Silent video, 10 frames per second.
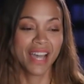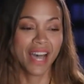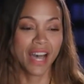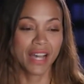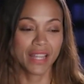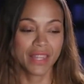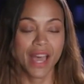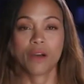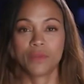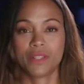uh,
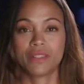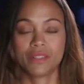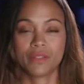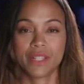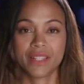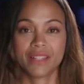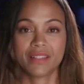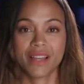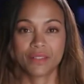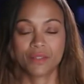that was the reason
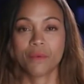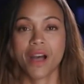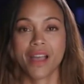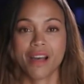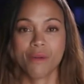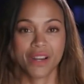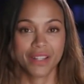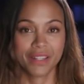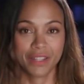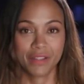as to why I
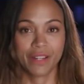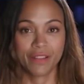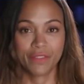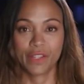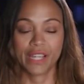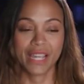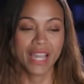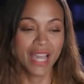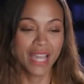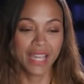wanted to do it. I feel like
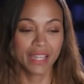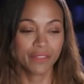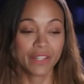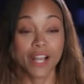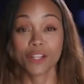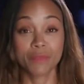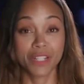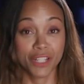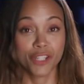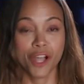if he tells me
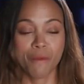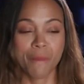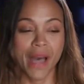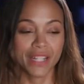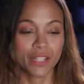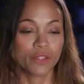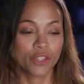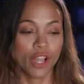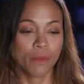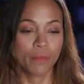to jump, I do
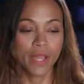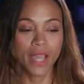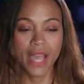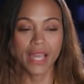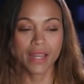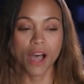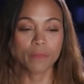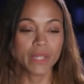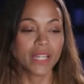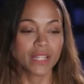jump. And not
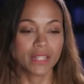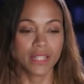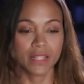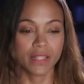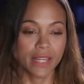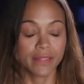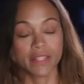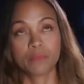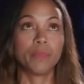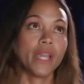because he's like
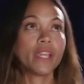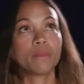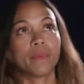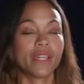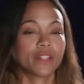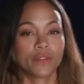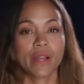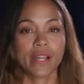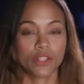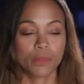this big, big
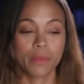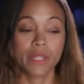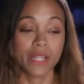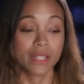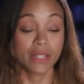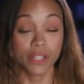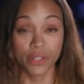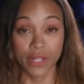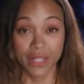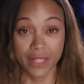director, but because he's such
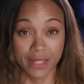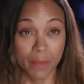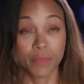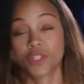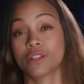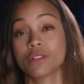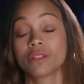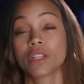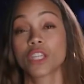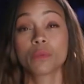an
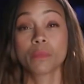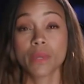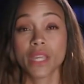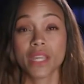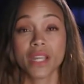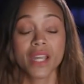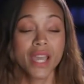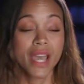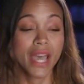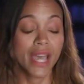exceptional human being
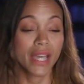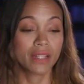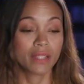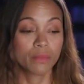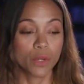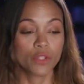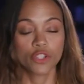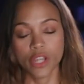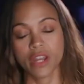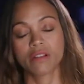and the most
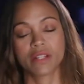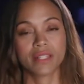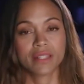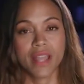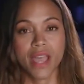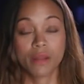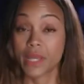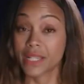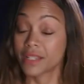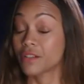generous and
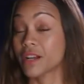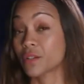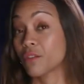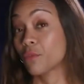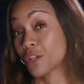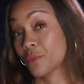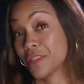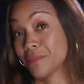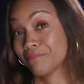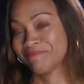amazing director I've worked with.